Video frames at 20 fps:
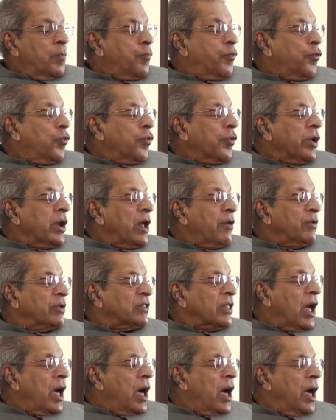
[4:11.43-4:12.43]
Purna
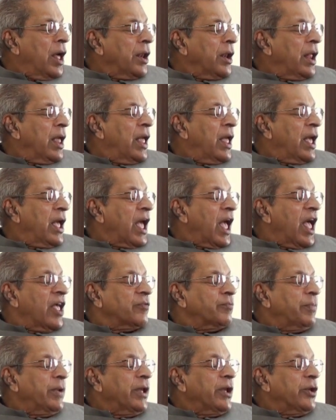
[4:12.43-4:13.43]
Avatar
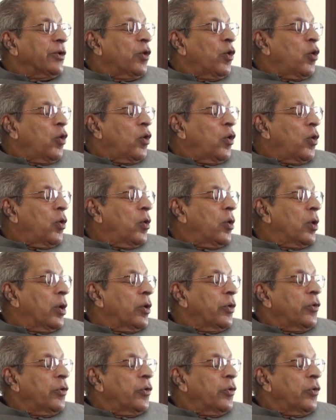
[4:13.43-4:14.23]
as being no,